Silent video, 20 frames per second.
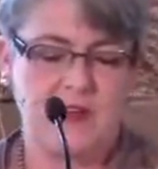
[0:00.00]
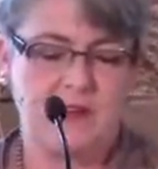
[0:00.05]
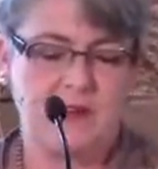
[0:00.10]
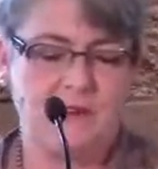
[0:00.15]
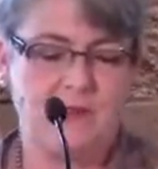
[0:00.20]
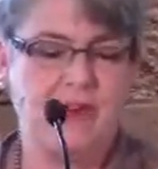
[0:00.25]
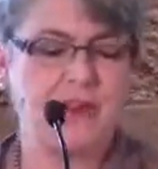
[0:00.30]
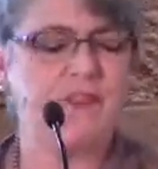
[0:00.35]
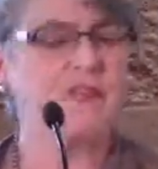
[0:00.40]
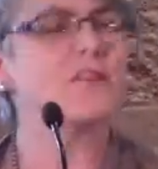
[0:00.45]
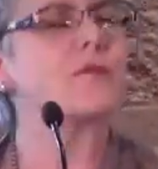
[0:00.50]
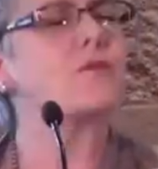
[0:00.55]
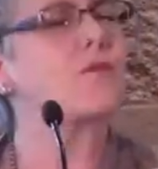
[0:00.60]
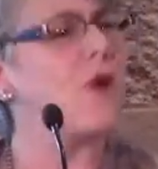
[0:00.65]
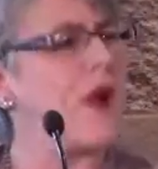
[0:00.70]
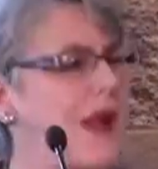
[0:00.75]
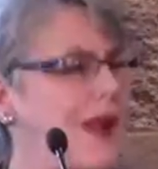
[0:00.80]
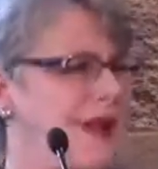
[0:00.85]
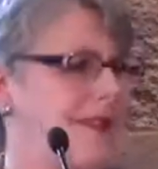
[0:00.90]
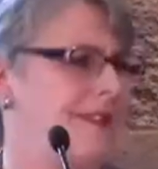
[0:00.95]
We just
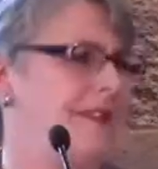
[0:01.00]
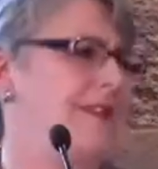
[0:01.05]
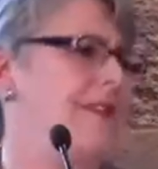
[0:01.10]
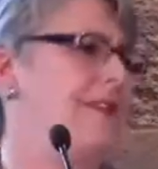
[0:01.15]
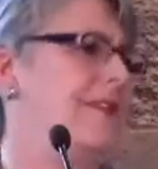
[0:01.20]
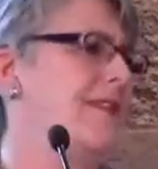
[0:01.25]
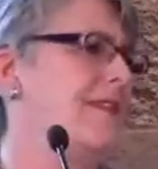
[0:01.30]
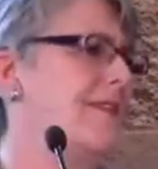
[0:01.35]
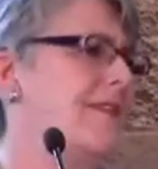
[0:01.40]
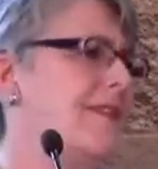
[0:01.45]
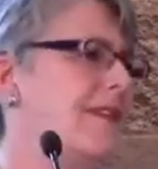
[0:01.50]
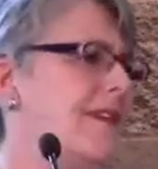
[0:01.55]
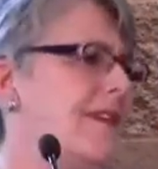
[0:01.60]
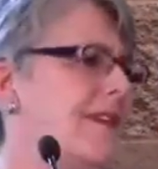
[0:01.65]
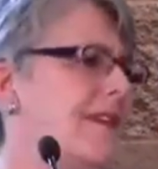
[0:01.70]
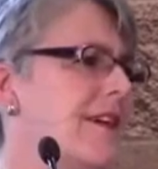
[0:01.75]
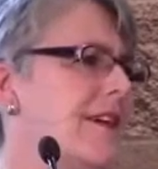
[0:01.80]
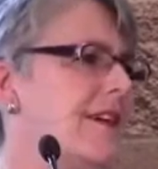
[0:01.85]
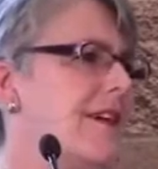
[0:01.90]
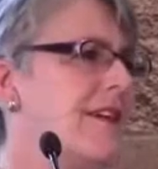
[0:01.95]
wait
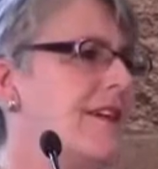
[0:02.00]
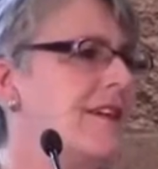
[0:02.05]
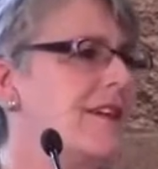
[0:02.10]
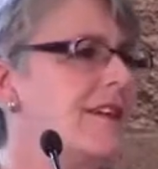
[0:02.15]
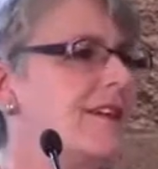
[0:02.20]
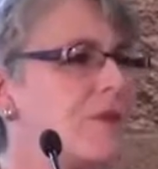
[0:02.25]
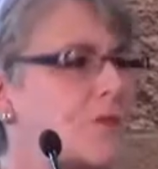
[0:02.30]
to